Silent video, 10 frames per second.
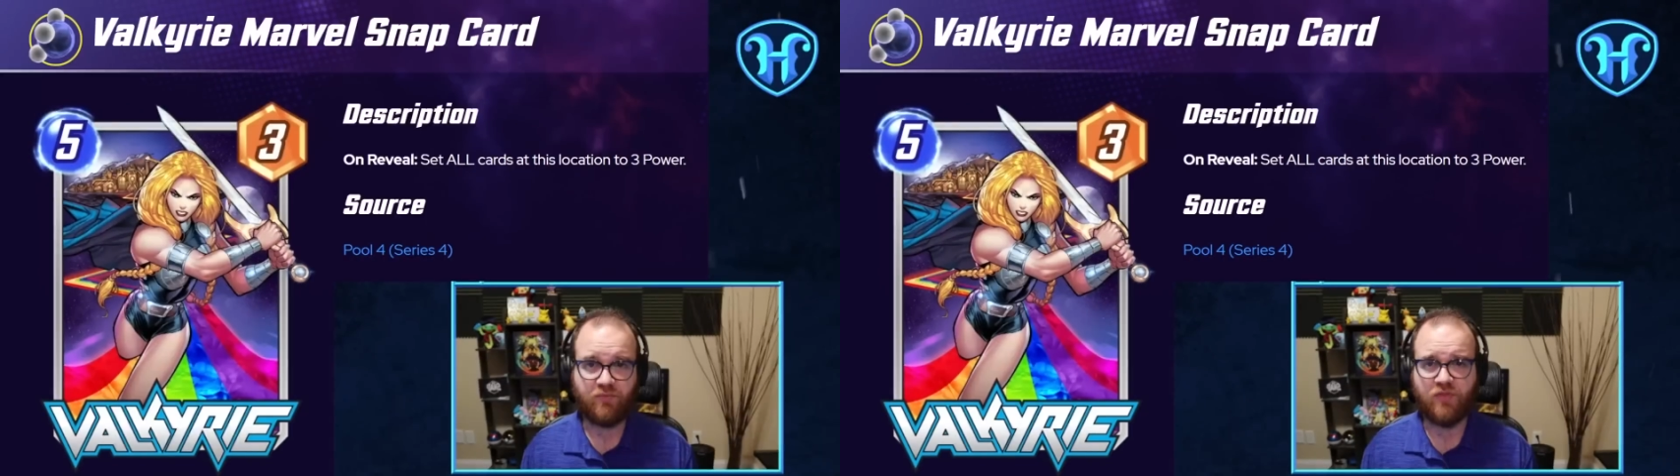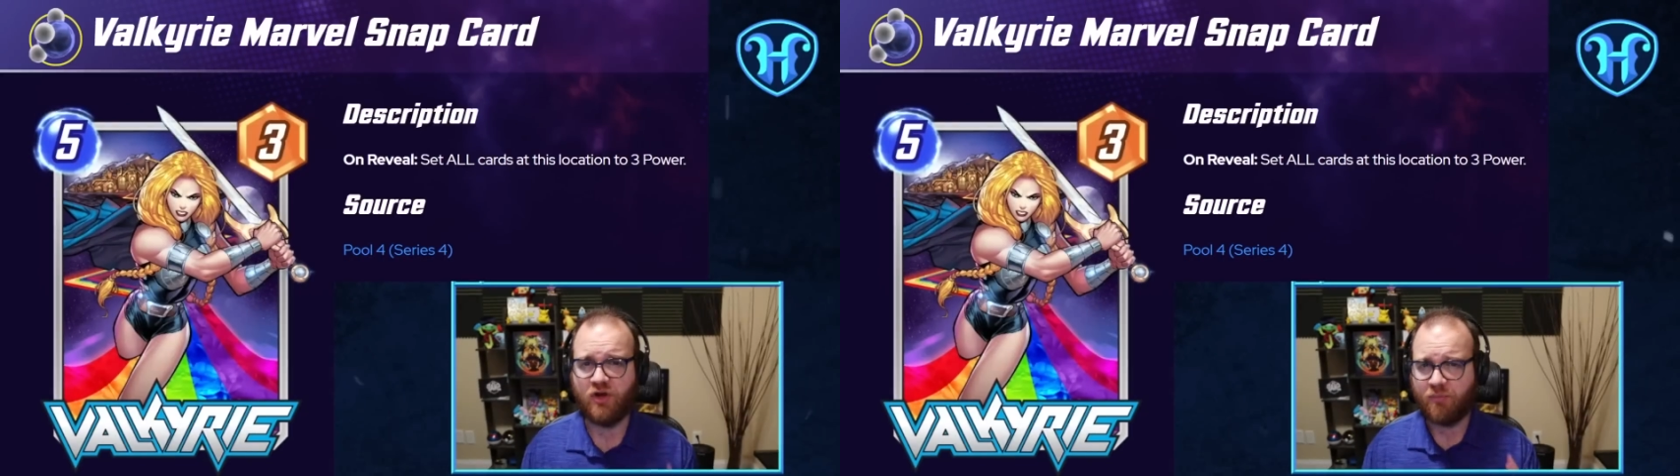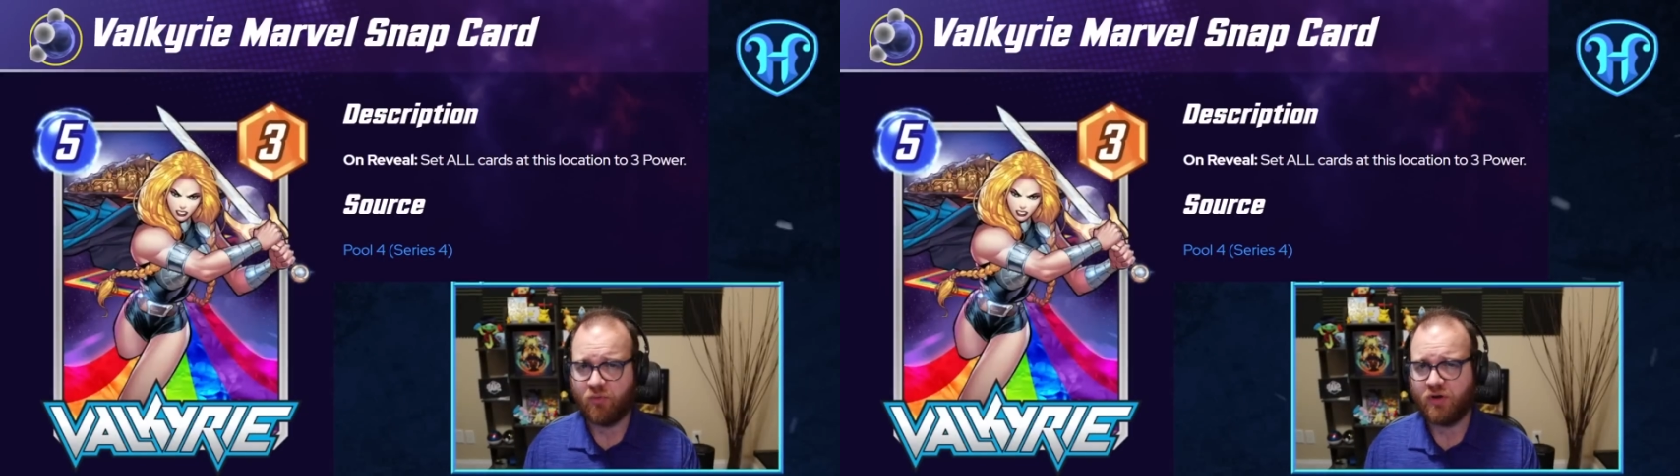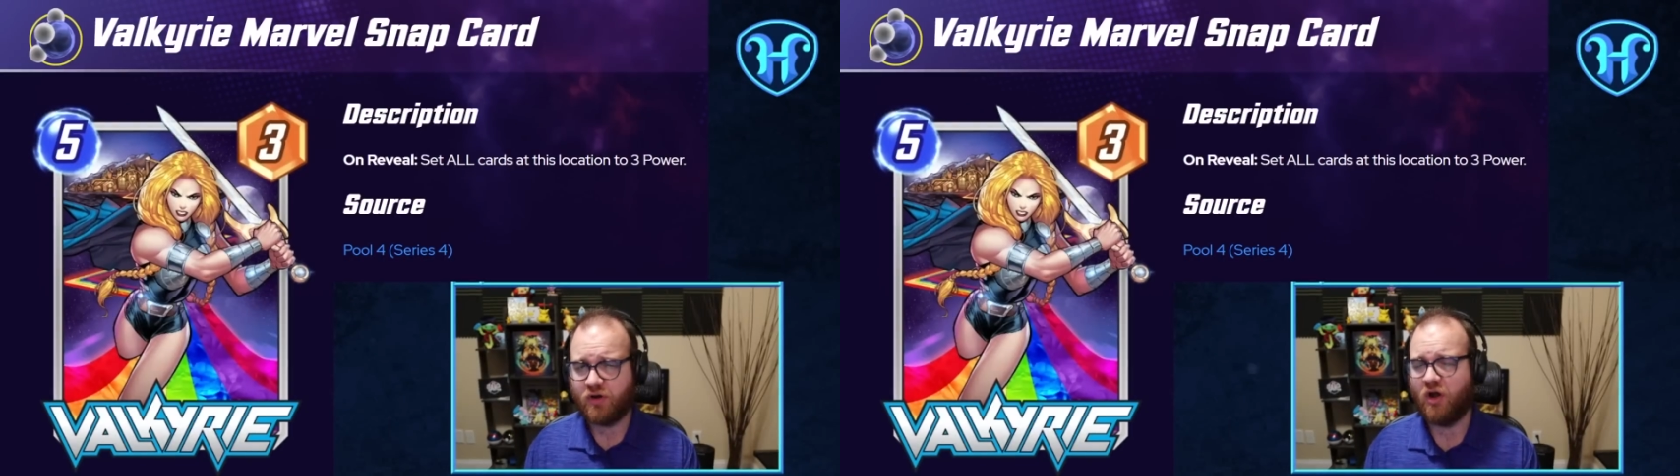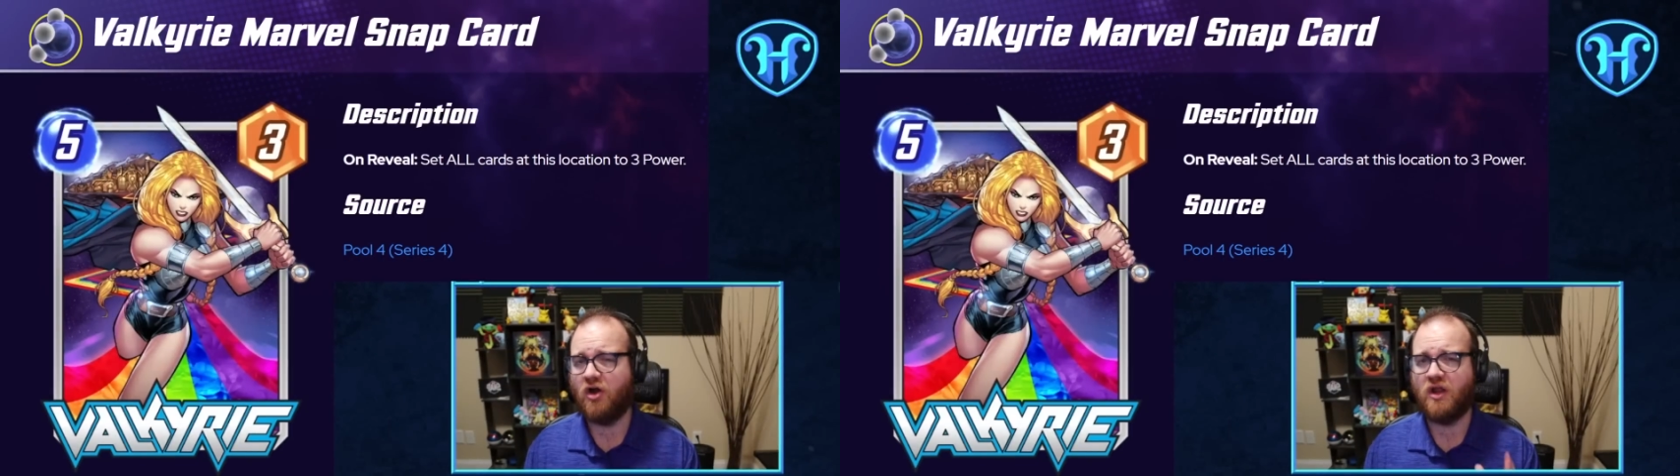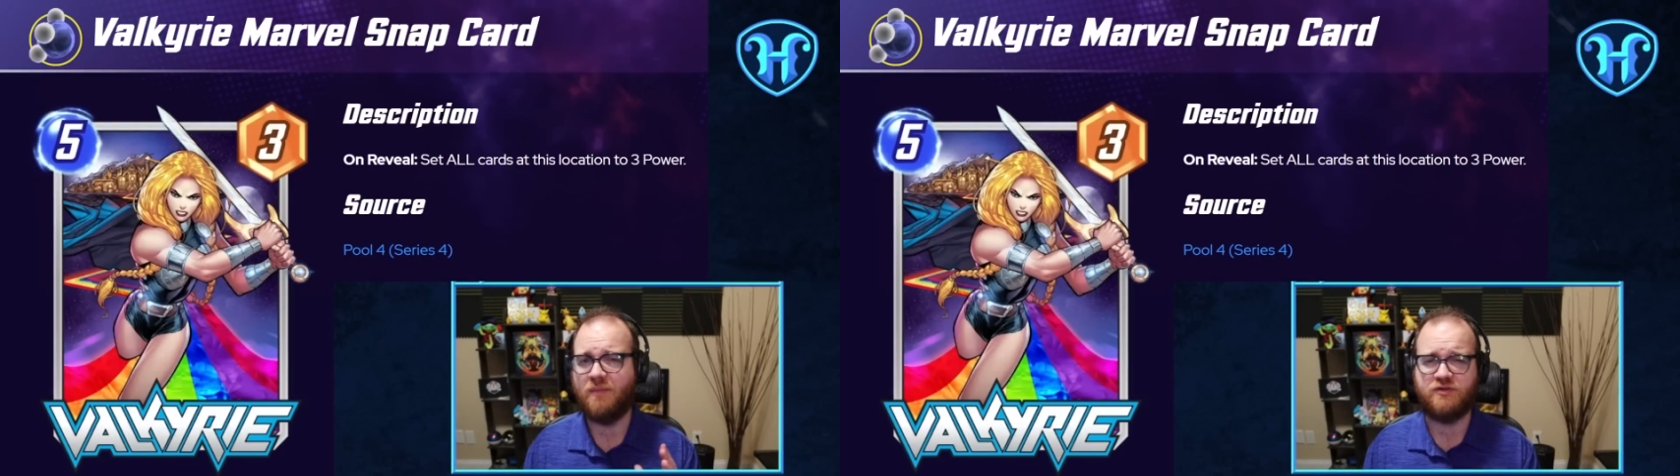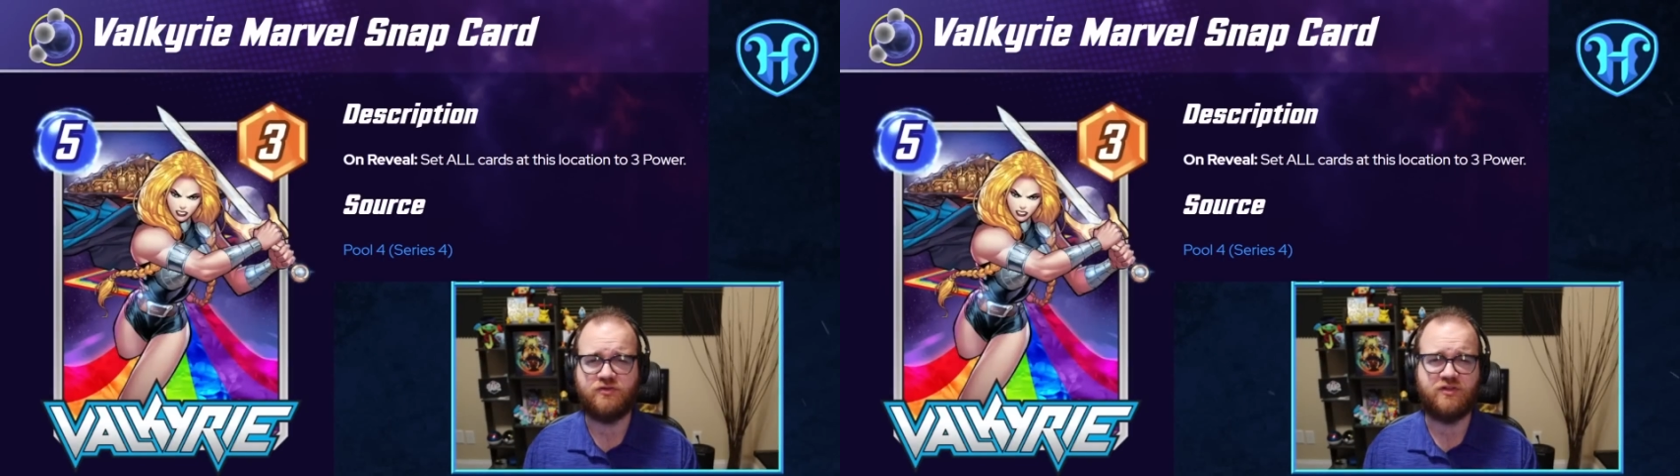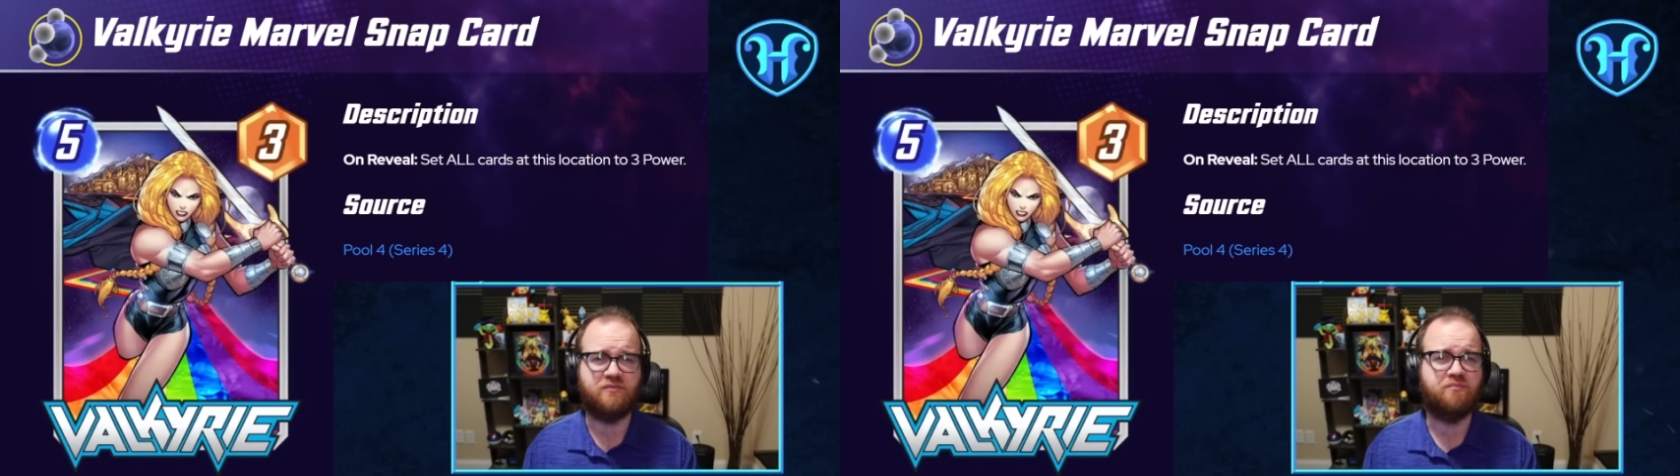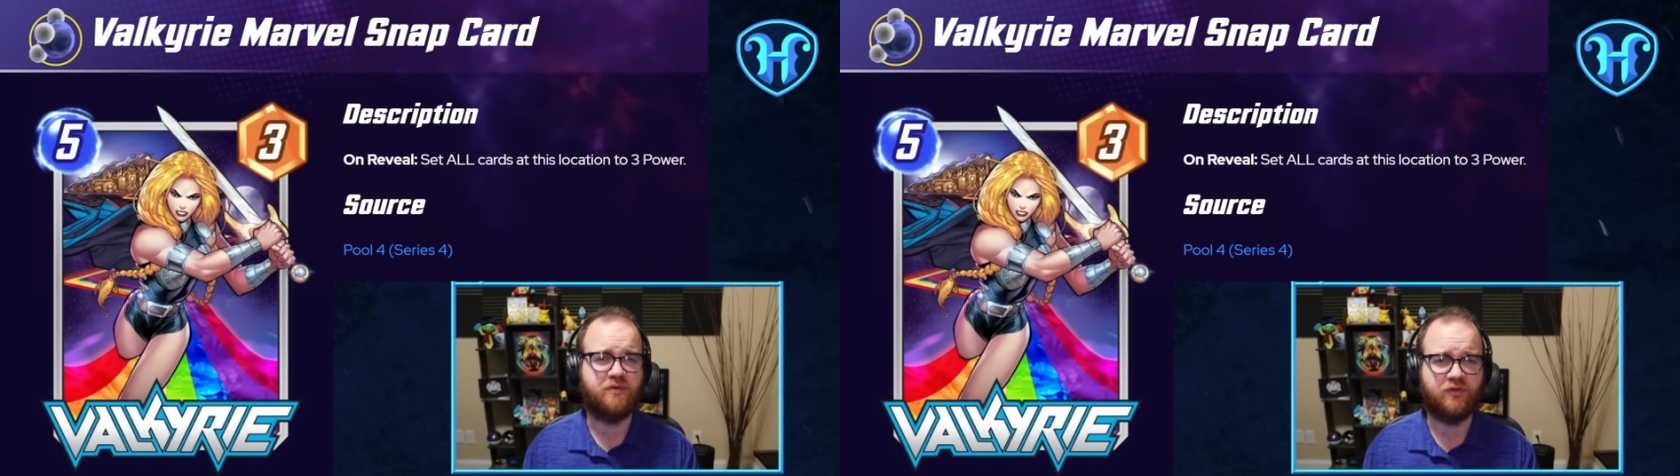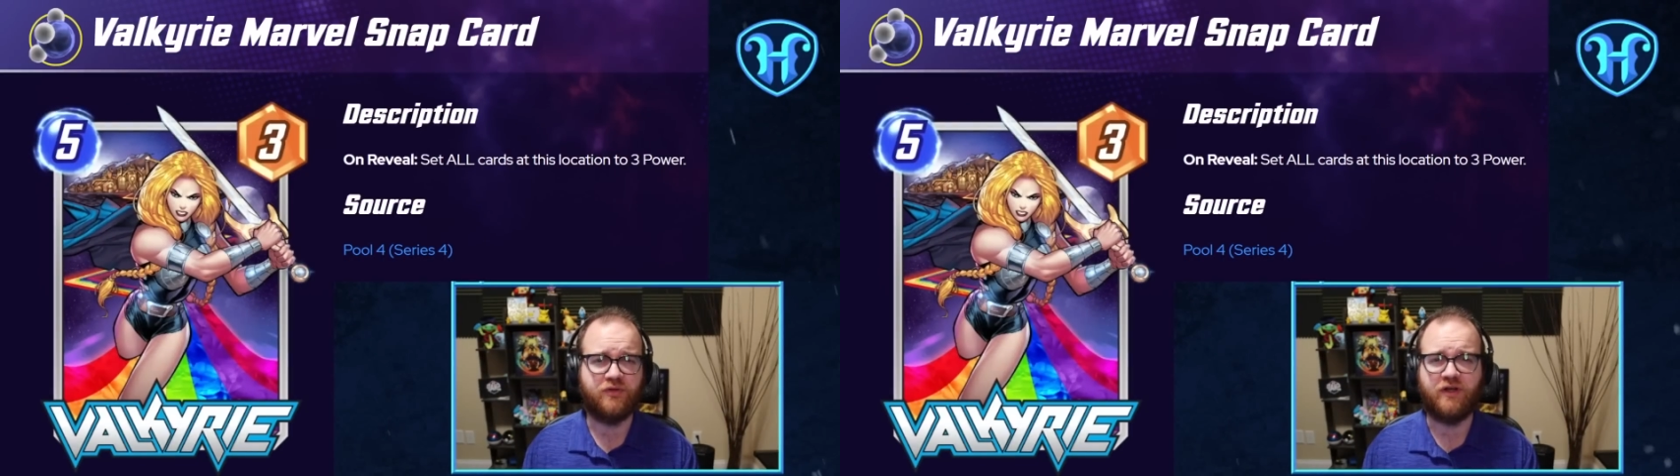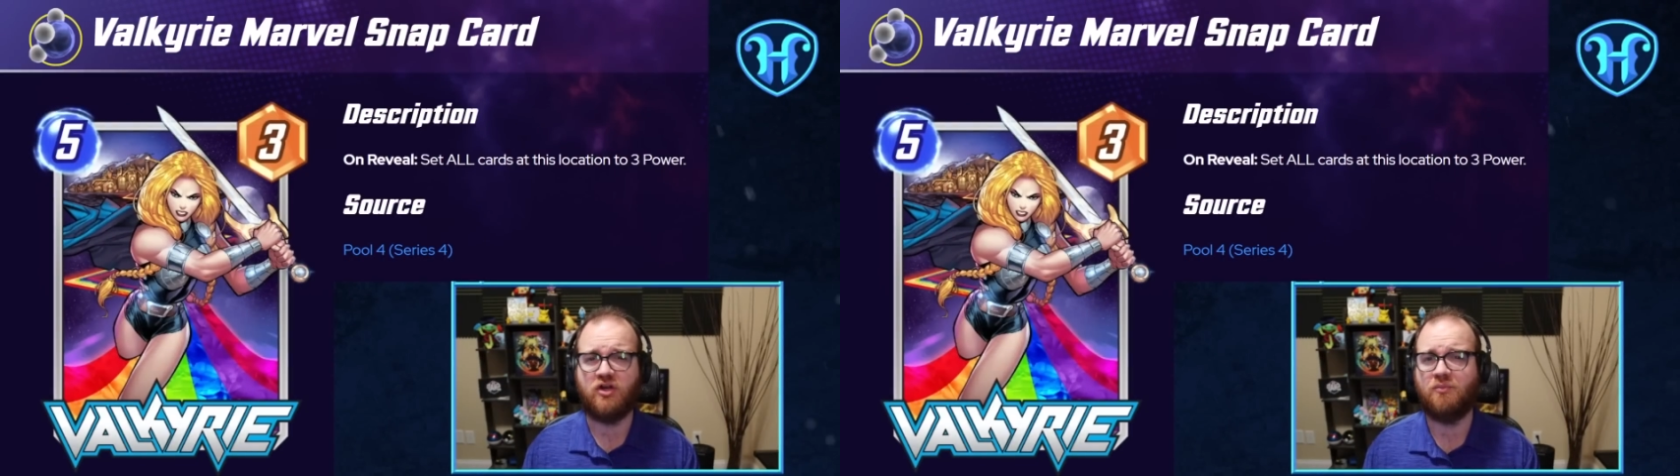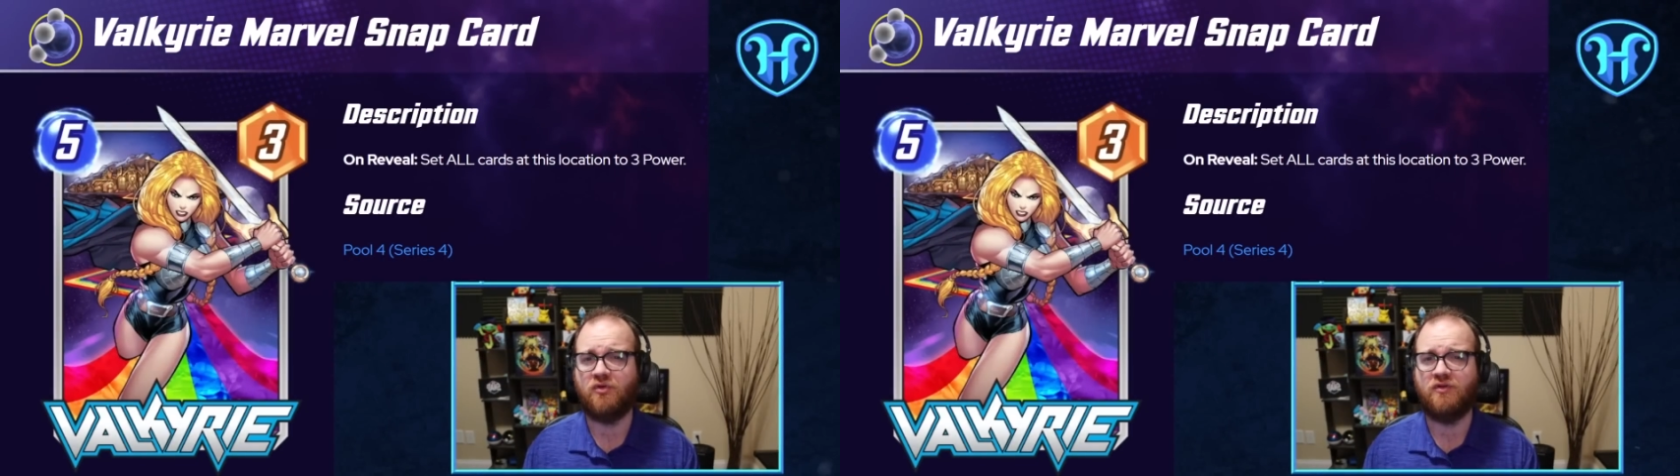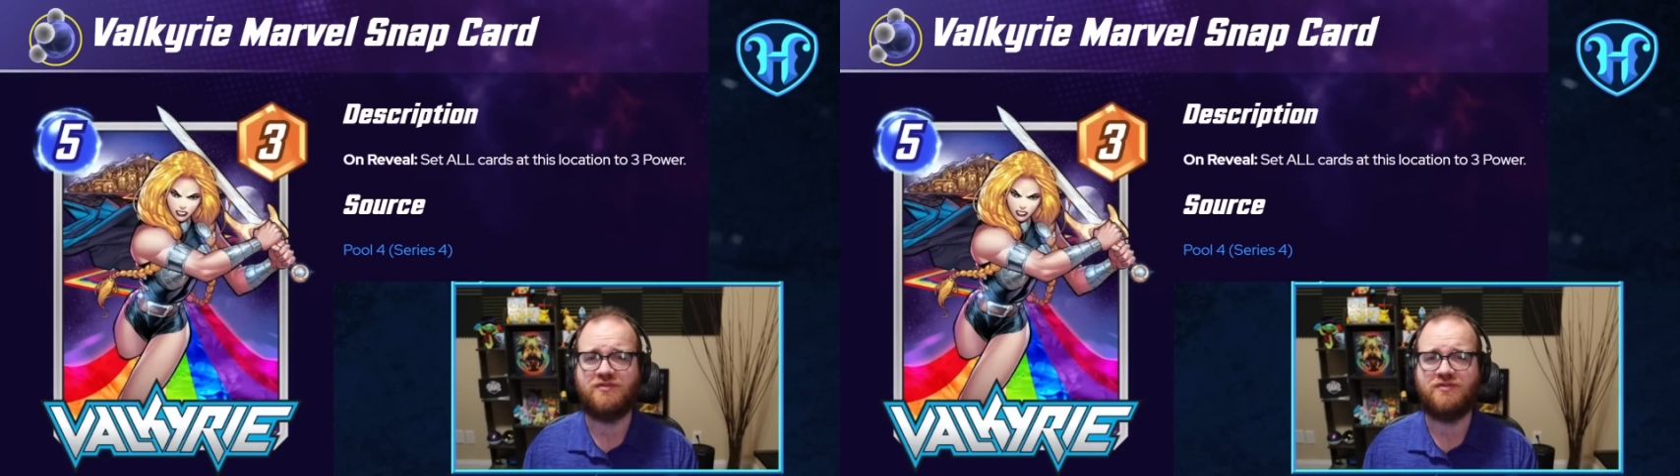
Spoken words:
The number one card I'm interested in building a number